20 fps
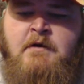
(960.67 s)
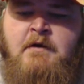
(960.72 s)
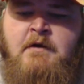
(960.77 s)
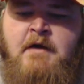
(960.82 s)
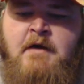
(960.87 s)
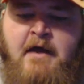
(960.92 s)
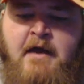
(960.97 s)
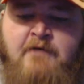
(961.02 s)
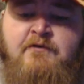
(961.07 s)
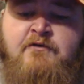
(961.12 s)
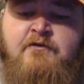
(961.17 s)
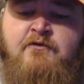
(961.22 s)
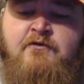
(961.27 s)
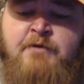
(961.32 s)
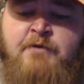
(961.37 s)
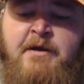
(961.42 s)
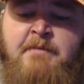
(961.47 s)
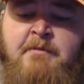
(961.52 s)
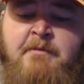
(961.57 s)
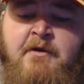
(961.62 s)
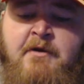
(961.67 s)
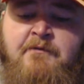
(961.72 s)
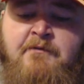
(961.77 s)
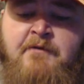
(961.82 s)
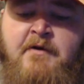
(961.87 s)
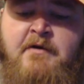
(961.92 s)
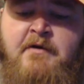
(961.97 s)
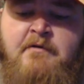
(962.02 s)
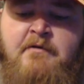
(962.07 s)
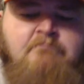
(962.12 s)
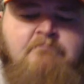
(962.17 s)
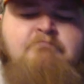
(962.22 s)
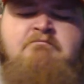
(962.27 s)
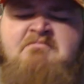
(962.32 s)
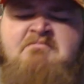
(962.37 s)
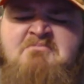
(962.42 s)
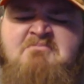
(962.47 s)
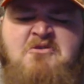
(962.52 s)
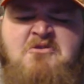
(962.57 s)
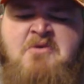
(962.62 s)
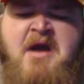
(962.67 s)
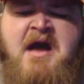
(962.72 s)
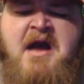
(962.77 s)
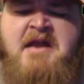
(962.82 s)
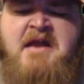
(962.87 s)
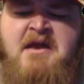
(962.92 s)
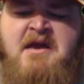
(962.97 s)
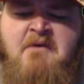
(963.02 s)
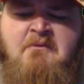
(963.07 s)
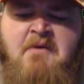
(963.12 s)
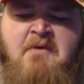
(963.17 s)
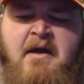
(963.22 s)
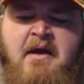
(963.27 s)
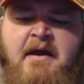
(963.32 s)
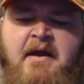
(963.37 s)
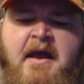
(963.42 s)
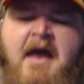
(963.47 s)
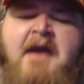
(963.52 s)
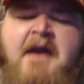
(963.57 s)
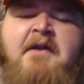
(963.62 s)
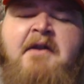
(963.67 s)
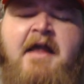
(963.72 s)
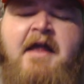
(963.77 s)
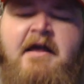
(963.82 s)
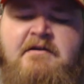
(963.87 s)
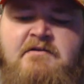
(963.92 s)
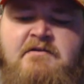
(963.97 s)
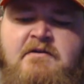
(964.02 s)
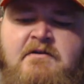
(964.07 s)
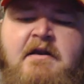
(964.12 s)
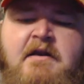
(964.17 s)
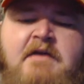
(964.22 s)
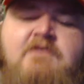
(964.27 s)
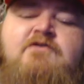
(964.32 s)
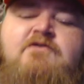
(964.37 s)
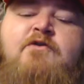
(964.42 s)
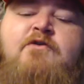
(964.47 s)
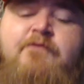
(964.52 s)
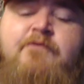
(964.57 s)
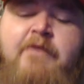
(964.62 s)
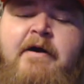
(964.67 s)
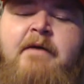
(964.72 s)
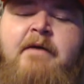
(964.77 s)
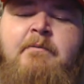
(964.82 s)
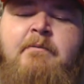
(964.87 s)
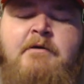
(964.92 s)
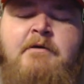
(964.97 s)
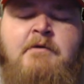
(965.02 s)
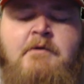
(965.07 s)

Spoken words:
as a street motherfucker, you goddamn right handle that shit. That's your family.